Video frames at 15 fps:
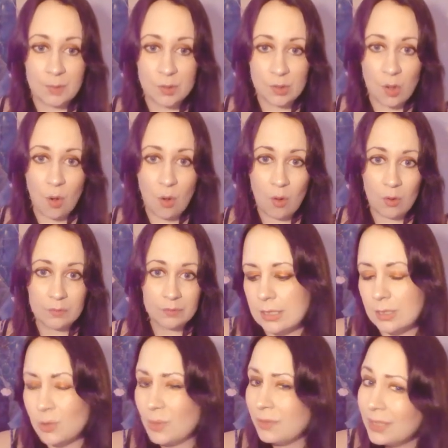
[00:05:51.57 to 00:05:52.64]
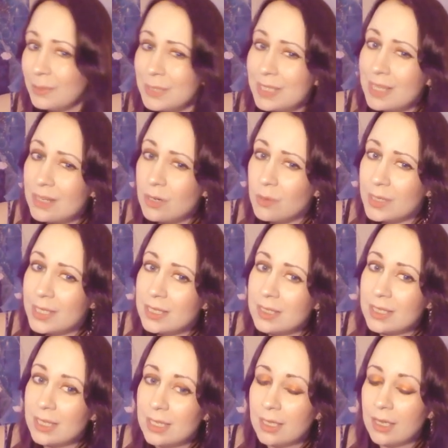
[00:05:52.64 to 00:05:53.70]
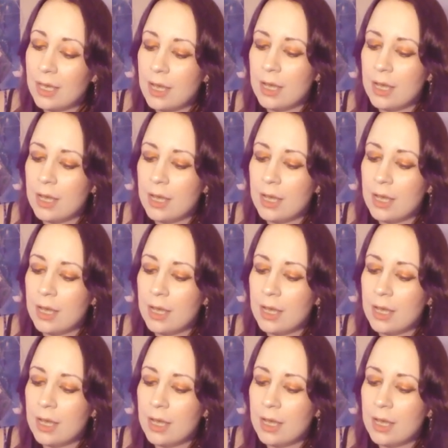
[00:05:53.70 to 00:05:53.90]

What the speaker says: soul. The twin flame is not always easy.